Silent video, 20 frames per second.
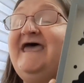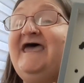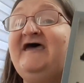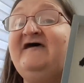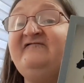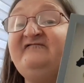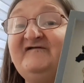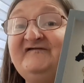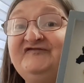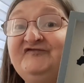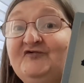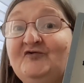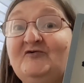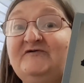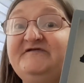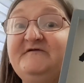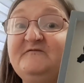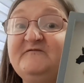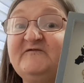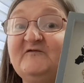if I'd
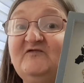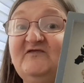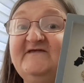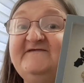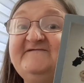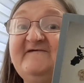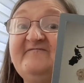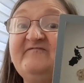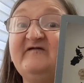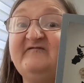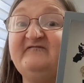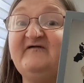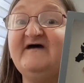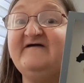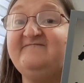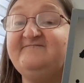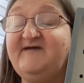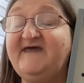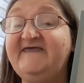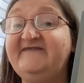known it was only
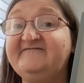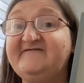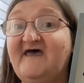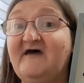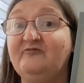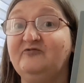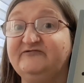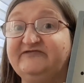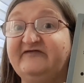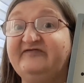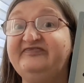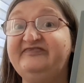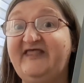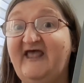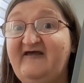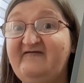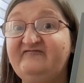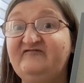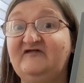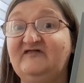75 pence, I would have
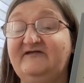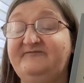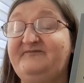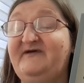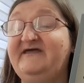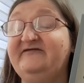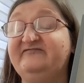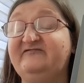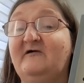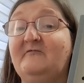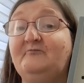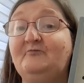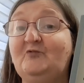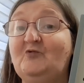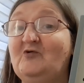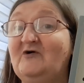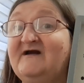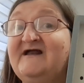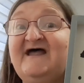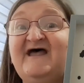definitely picked up
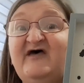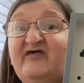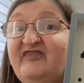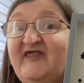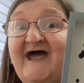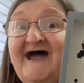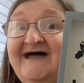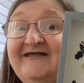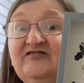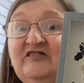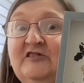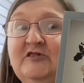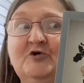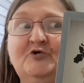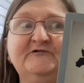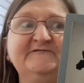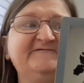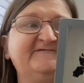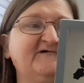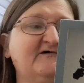more. They had
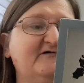loads